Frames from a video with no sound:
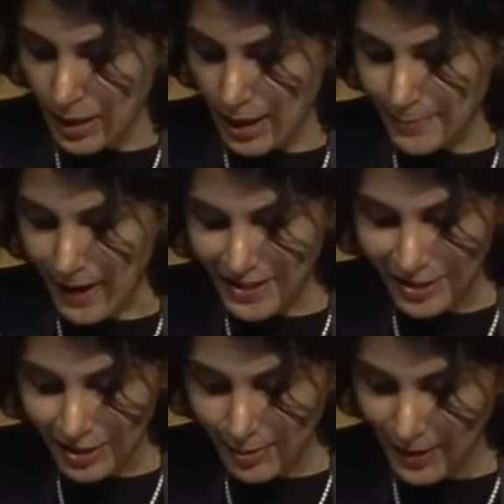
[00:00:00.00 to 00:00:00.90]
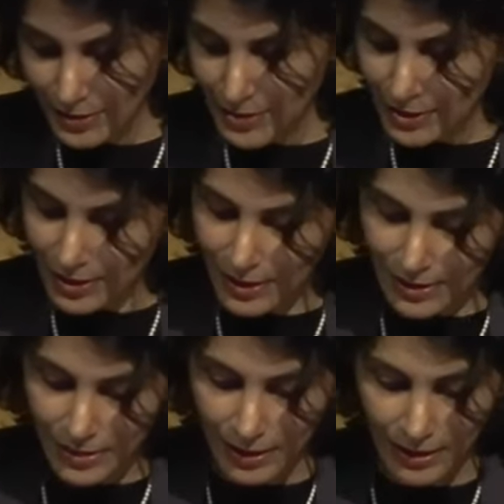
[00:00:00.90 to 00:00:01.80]
As passionate about teaching
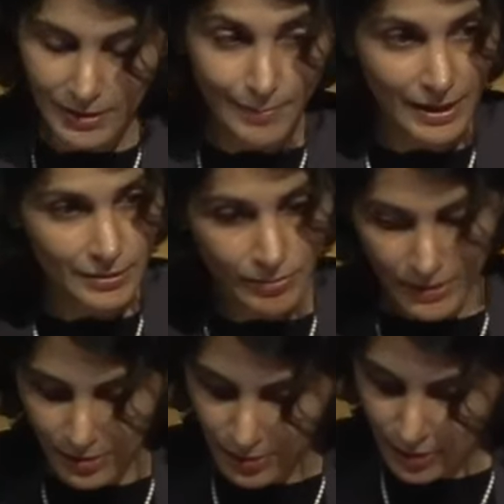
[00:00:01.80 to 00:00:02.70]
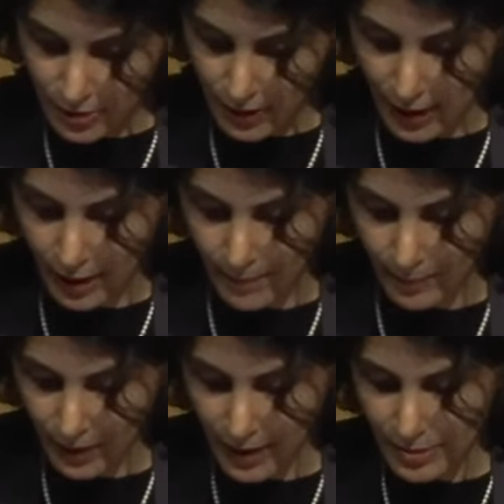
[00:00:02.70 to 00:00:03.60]
as he is about research,
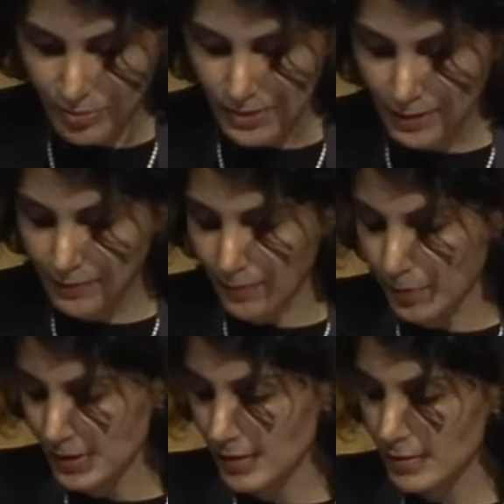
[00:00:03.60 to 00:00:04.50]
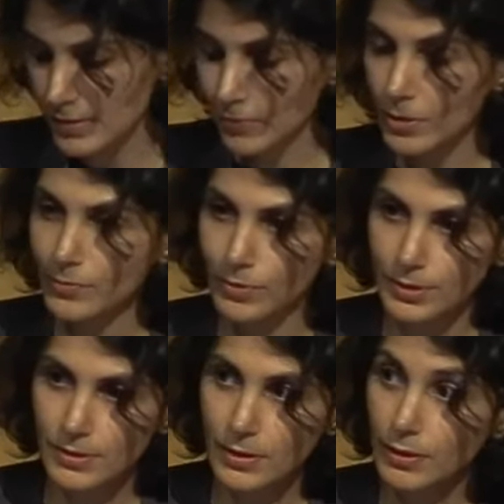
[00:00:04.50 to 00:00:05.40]
um, he has received the President's Award for
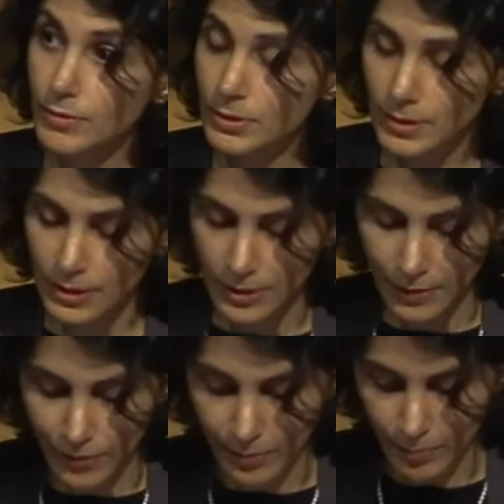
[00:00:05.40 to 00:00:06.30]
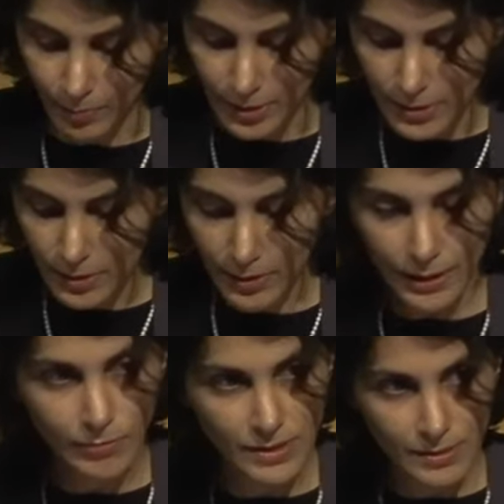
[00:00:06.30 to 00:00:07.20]
Distinguished Teaching from Princeton
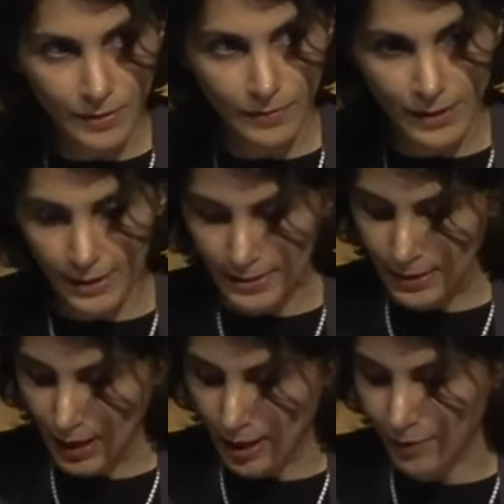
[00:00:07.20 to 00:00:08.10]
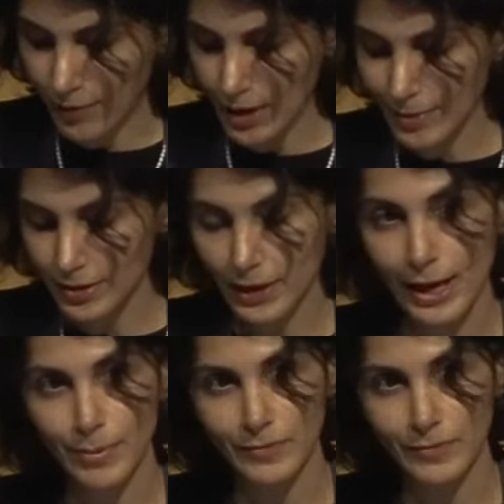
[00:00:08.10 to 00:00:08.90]
and served as a Phi Beta Kappa